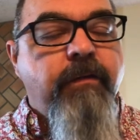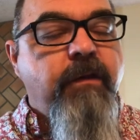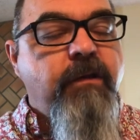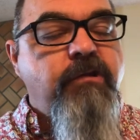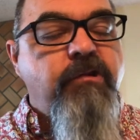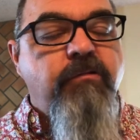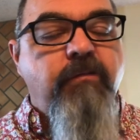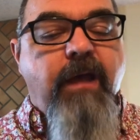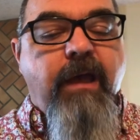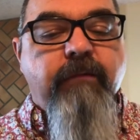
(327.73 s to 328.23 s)

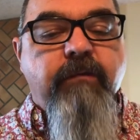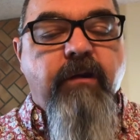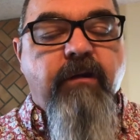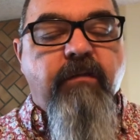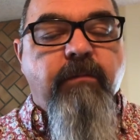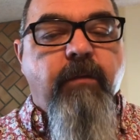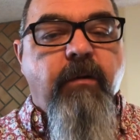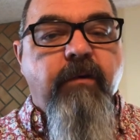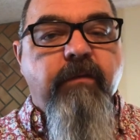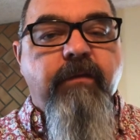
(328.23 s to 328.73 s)
that you haven't
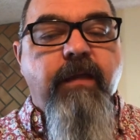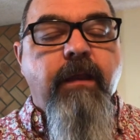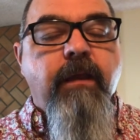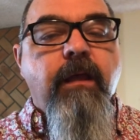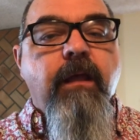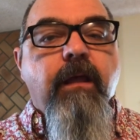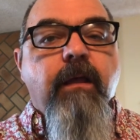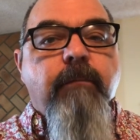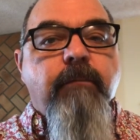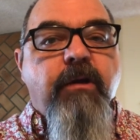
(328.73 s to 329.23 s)
experienced that,
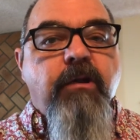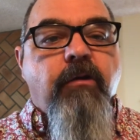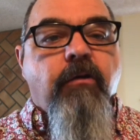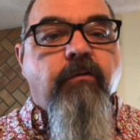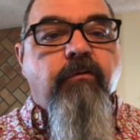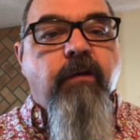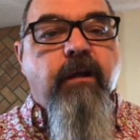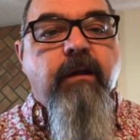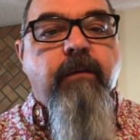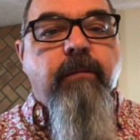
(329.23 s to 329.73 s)
but your
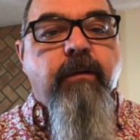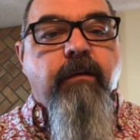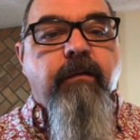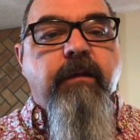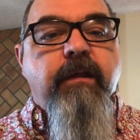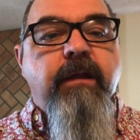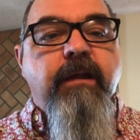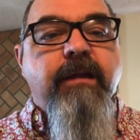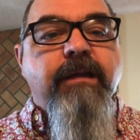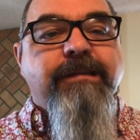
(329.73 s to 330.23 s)

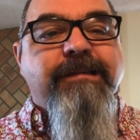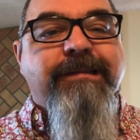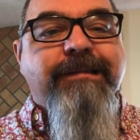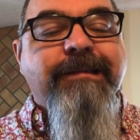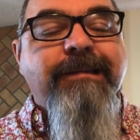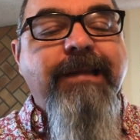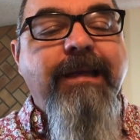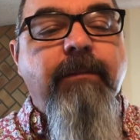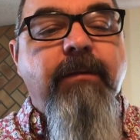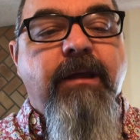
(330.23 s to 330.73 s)
credibility is
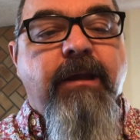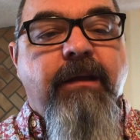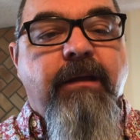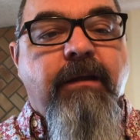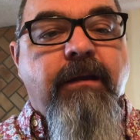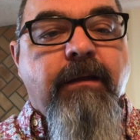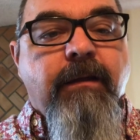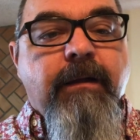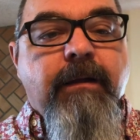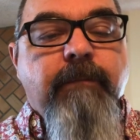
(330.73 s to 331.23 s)

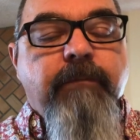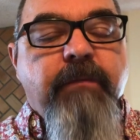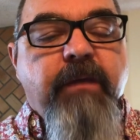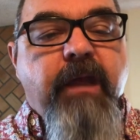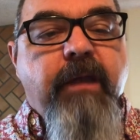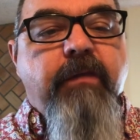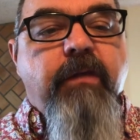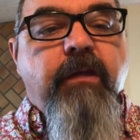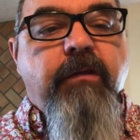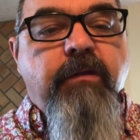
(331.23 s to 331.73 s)
limited
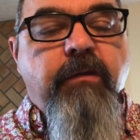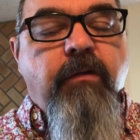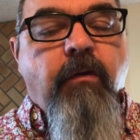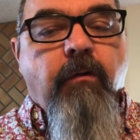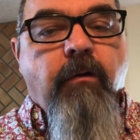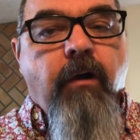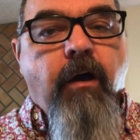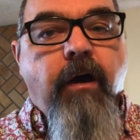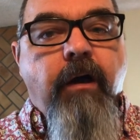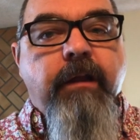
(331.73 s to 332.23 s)
and that
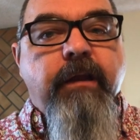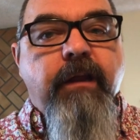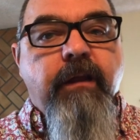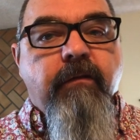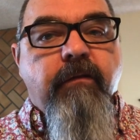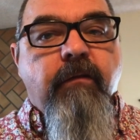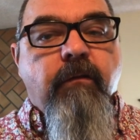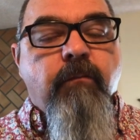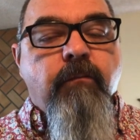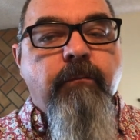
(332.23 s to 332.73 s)
your
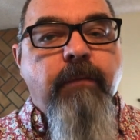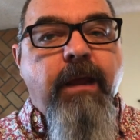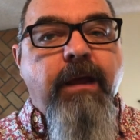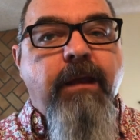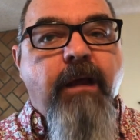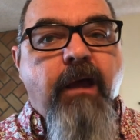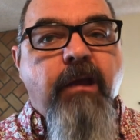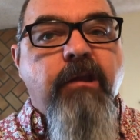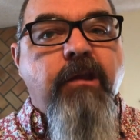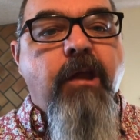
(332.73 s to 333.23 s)
audience may
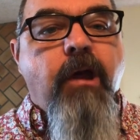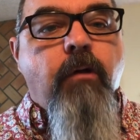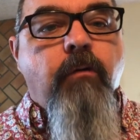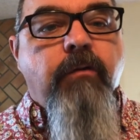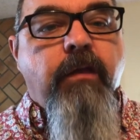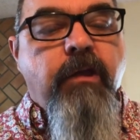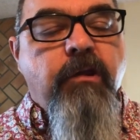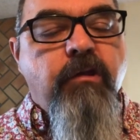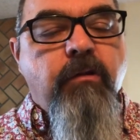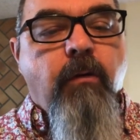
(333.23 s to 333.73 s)
not know
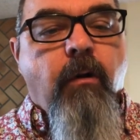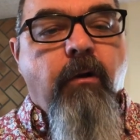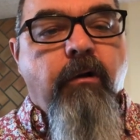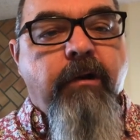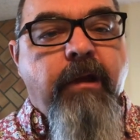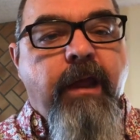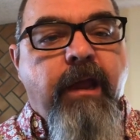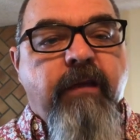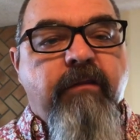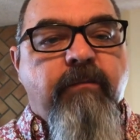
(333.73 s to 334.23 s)
that you are
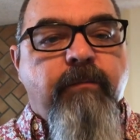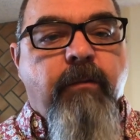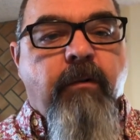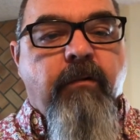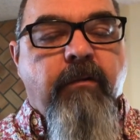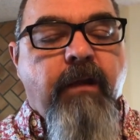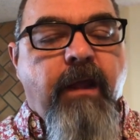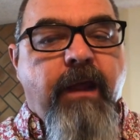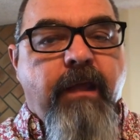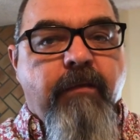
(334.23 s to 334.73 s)
an
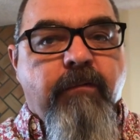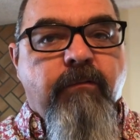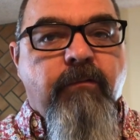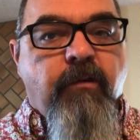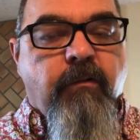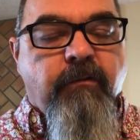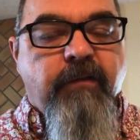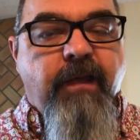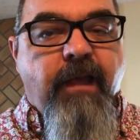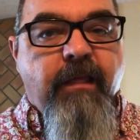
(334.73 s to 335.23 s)
expert and
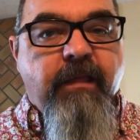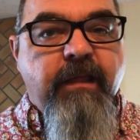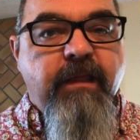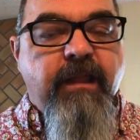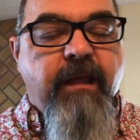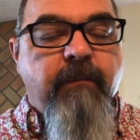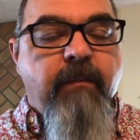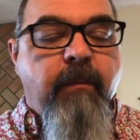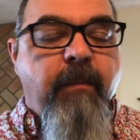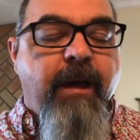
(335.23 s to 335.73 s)
you're telling
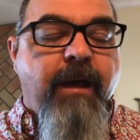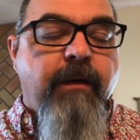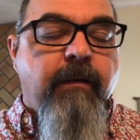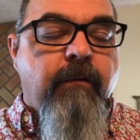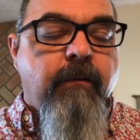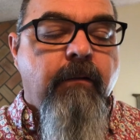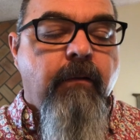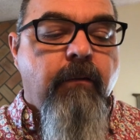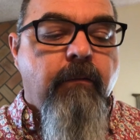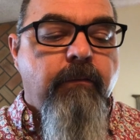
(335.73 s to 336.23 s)
them
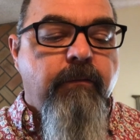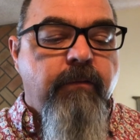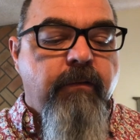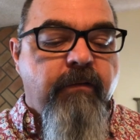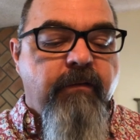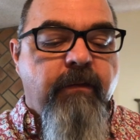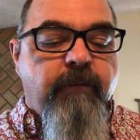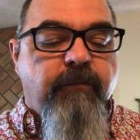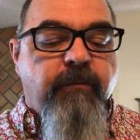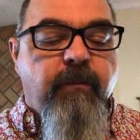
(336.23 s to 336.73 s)
about
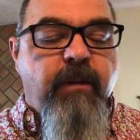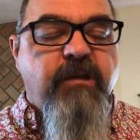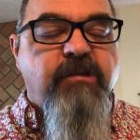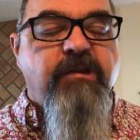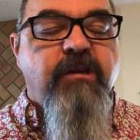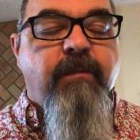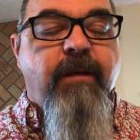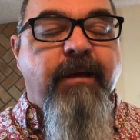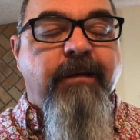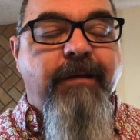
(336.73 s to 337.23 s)
this
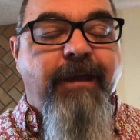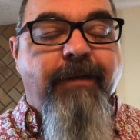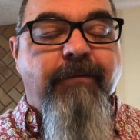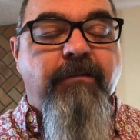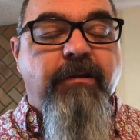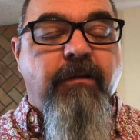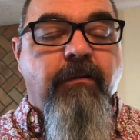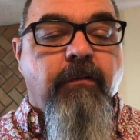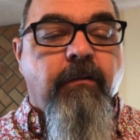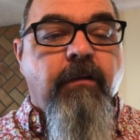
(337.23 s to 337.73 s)
information about
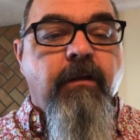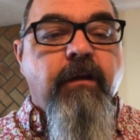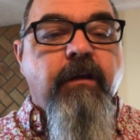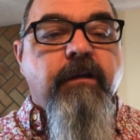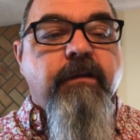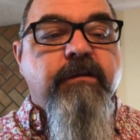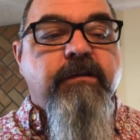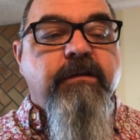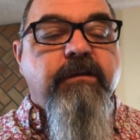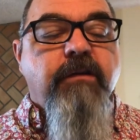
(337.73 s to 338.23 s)
downhill
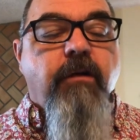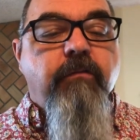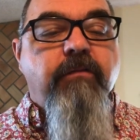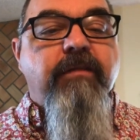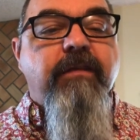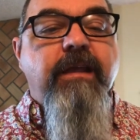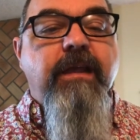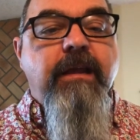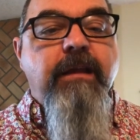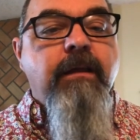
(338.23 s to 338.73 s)
snow
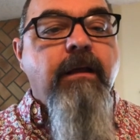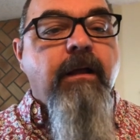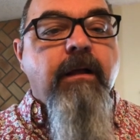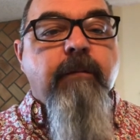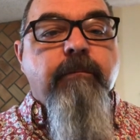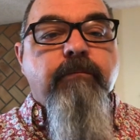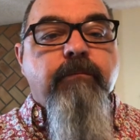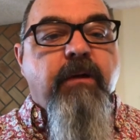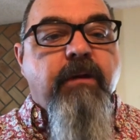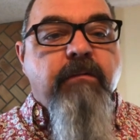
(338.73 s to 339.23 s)
skiing,
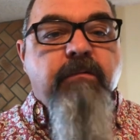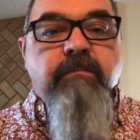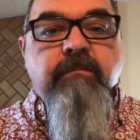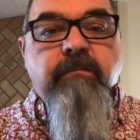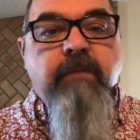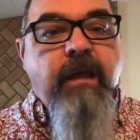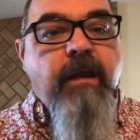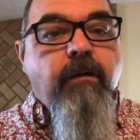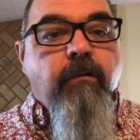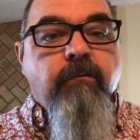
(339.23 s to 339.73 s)
but
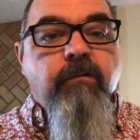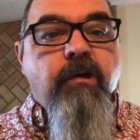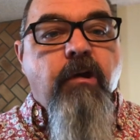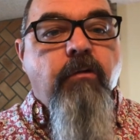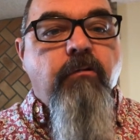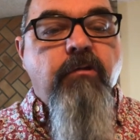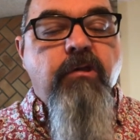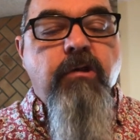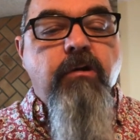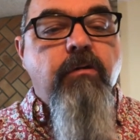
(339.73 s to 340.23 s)
they don't
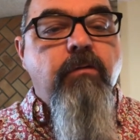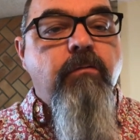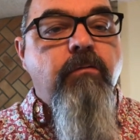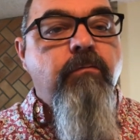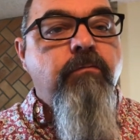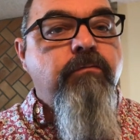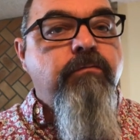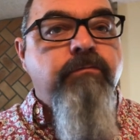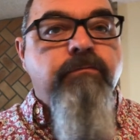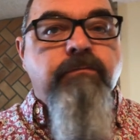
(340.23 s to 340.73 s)
know you,